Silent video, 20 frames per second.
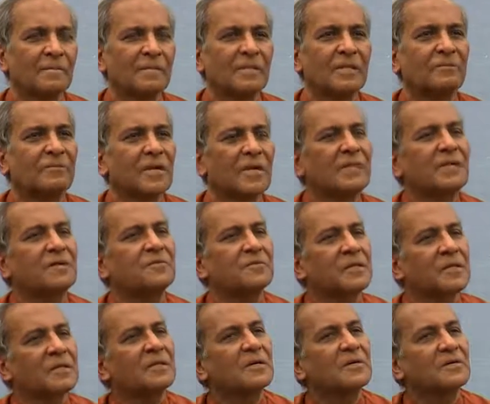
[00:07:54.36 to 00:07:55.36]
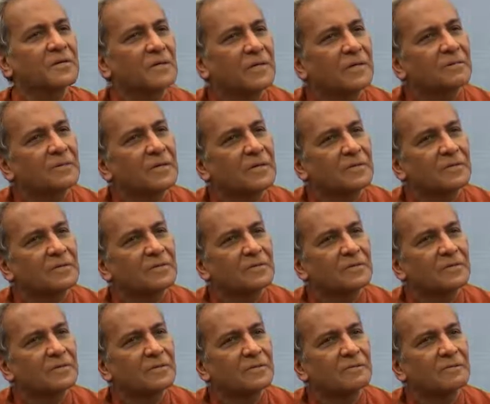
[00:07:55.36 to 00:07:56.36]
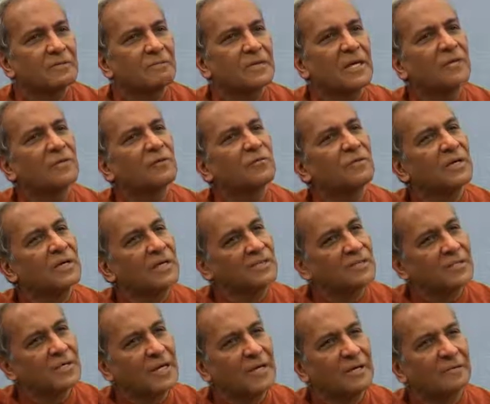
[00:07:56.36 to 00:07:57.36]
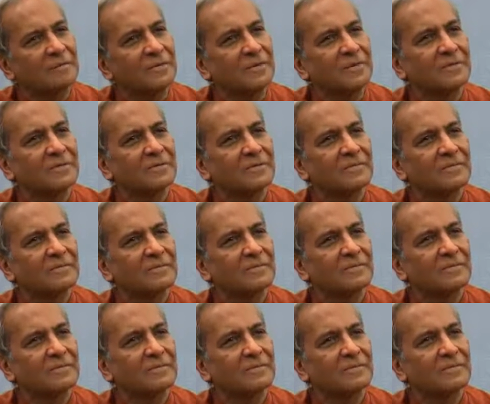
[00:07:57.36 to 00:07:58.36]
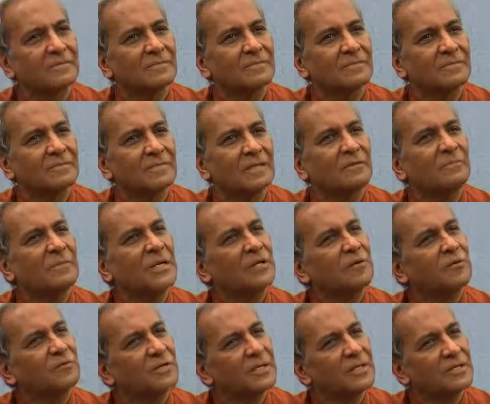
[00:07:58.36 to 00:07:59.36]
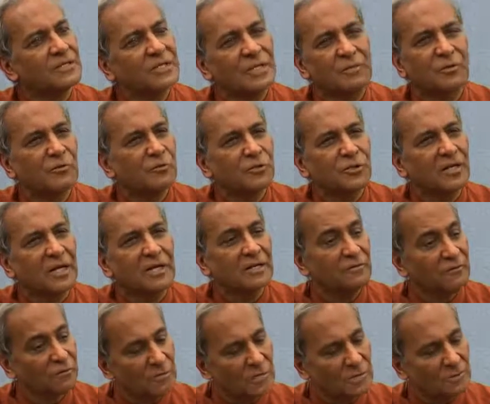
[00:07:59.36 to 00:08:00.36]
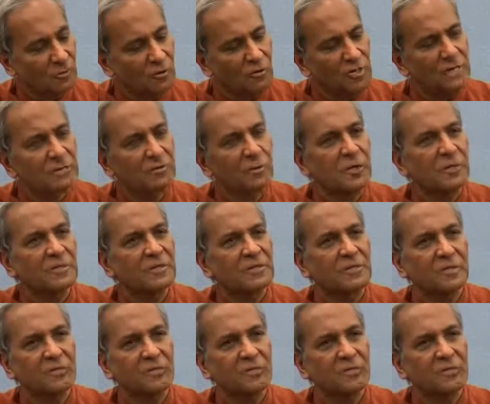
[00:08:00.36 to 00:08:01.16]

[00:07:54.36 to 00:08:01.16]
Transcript: the way they treat their servants will make you feel ashamed. They'll make you feel ashamed. You'll shudder. If you've been born and brought up in this,